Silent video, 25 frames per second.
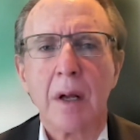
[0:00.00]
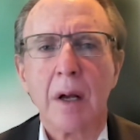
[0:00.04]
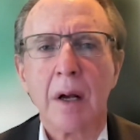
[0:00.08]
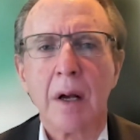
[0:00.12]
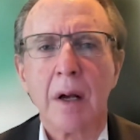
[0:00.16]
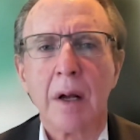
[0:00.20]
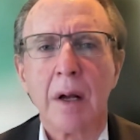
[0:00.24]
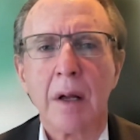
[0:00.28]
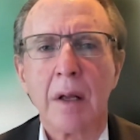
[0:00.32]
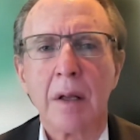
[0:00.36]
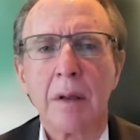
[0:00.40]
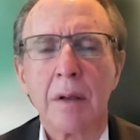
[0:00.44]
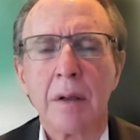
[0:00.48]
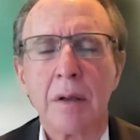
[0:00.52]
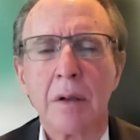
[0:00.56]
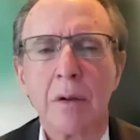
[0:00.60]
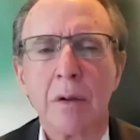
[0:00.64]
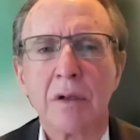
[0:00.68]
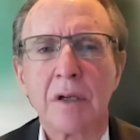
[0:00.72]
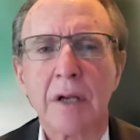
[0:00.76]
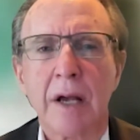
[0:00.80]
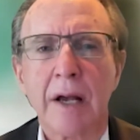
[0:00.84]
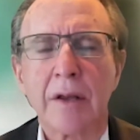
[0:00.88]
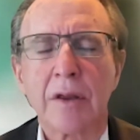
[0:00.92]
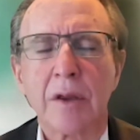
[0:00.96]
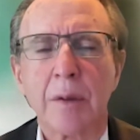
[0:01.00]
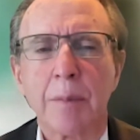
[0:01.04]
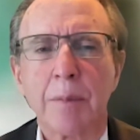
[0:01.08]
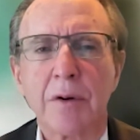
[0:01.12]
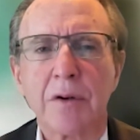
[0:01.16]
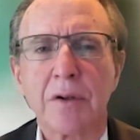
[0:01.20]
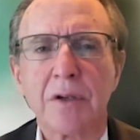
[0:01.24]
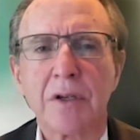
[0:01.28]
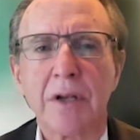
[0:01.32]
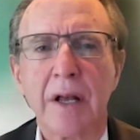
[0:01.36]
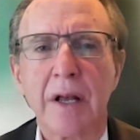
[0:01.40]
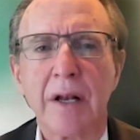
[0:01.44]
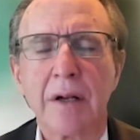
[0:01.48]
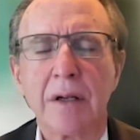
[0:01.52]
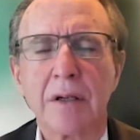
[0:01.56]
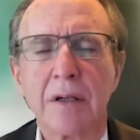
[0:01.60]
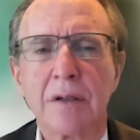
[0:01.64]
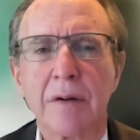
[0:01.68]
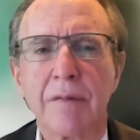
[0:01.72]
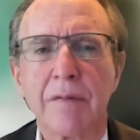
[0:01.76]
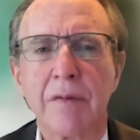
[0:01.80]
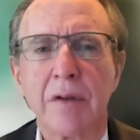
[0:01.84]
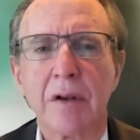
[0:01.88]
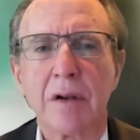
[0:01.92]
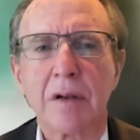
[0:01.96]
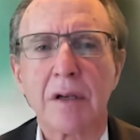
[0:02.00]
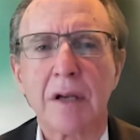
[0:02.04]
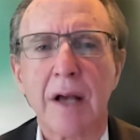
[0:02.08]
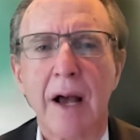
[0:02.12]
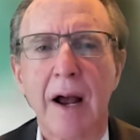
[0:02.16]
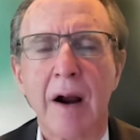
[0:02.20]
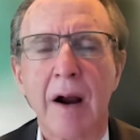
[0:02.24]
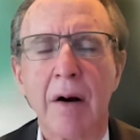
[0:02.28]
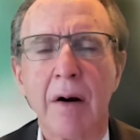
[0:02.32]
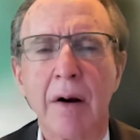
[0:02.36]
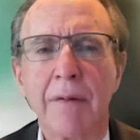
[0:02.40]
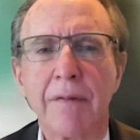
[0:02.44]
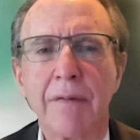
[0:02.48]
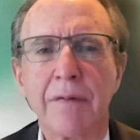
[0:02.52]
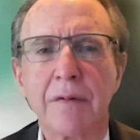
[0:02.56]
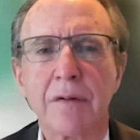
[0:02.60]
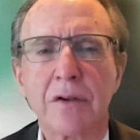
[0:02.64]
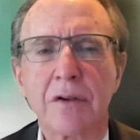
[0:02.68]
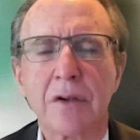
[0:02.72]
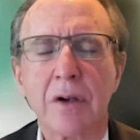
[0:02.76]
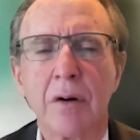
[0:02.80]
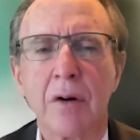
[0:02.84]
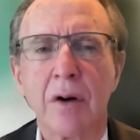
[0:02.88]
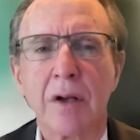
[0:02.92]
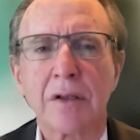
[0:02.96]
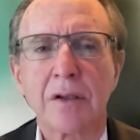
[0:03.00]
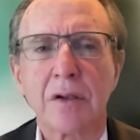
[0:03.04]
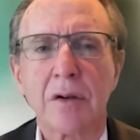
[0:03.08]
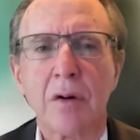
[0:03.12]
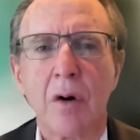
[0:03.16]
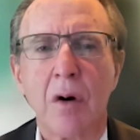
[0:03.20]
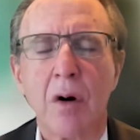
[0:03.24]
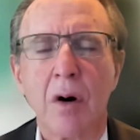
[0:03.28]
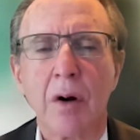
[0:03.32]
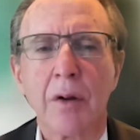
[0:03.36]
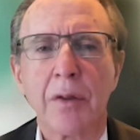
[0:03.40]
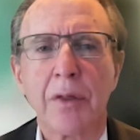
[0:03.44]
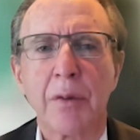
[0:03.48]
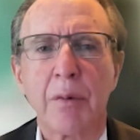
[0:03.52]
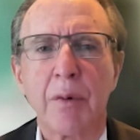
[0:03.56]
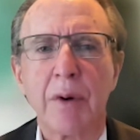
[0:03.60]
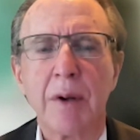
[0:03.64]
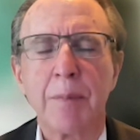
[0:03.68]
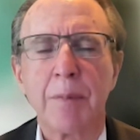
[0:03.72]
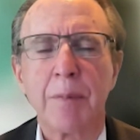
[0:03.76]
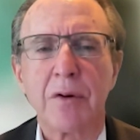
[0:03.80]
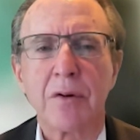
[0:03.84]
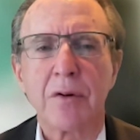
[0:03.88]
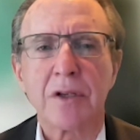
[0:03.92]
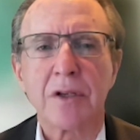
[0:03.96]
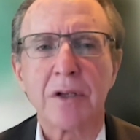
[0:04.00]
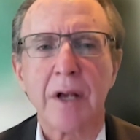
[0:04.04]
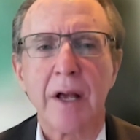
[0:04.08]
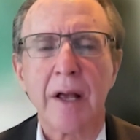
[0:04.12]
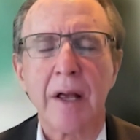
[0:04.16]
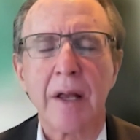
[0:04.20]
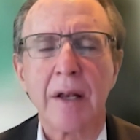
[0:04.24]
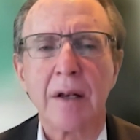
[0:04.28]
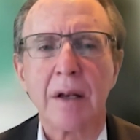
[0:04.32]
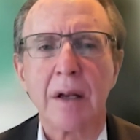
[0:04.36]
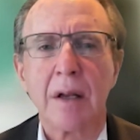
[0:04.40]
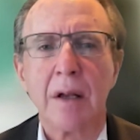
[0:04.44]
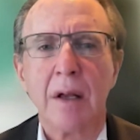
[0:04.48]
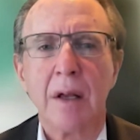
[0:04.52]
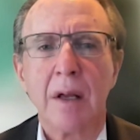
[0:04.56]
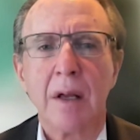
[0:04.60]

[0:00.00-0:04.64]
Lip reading: you take the percentage of the tariff, so let's call it 3%.